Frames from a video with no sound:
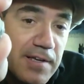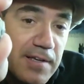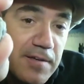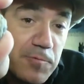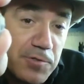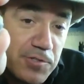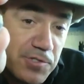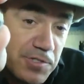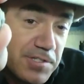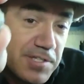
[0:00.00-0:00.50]

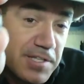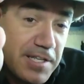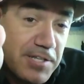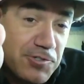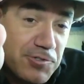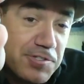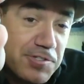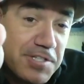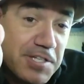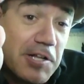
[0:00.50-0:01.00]
which is an
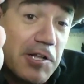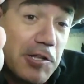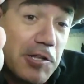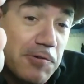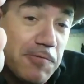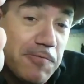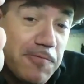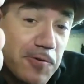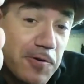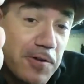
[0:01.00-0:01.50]
interesting clue
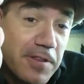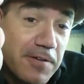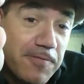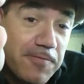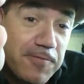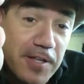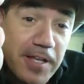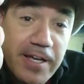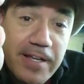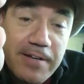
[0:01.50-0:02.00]
for the
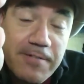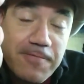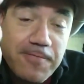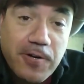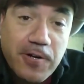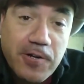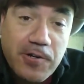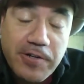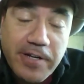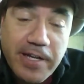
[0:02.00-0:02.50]
flood and for
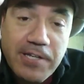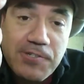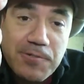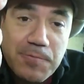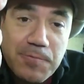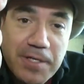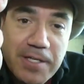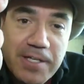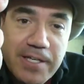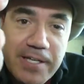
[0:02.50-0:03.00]
creation,
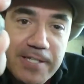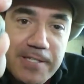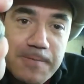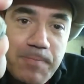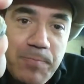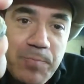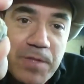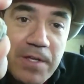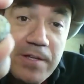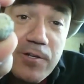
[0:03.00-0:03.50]
because
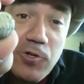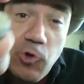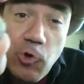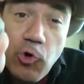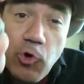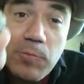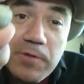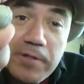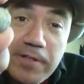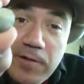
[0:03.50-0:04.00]

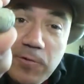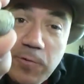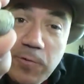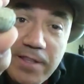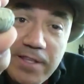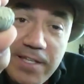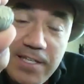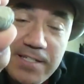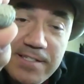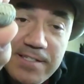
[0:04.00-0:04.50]
normally when
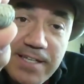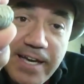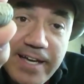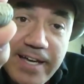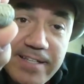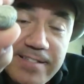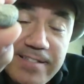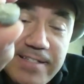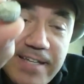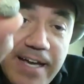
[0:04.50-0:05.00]
these
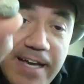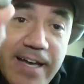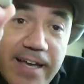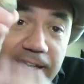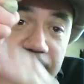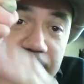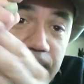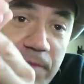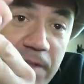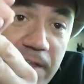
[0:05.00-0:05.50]
guys
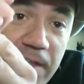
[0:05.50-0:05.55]
die,